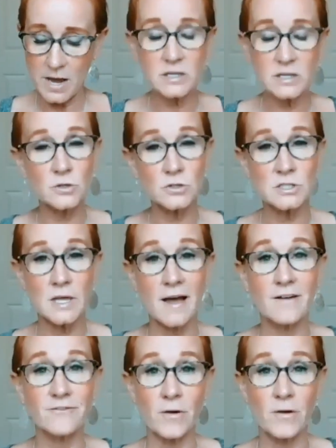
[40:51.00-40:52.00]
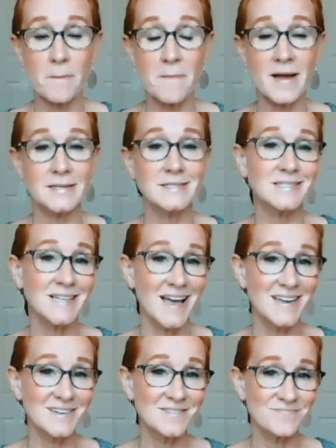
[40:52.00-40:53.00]
I learned that from my
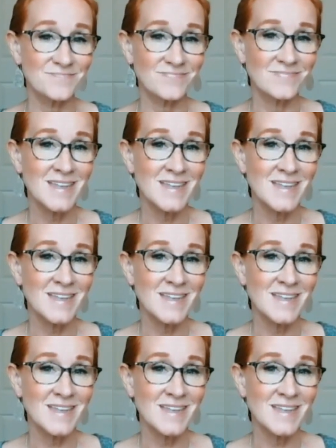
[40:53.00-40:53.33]
son.